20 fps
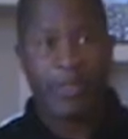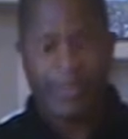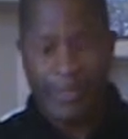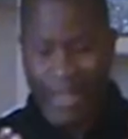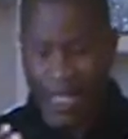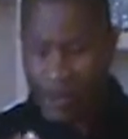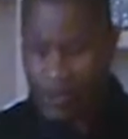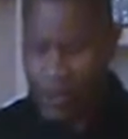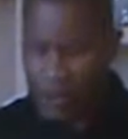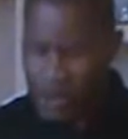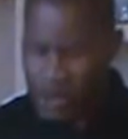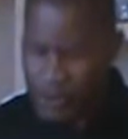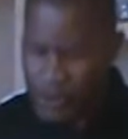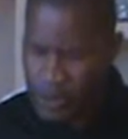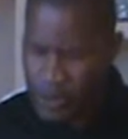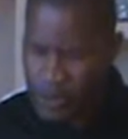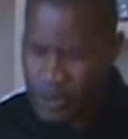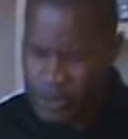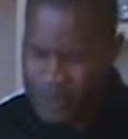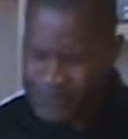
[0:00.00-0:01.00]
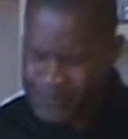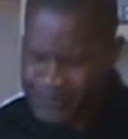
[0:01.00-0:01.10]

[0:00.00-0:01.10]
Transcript: That's what you should be doing.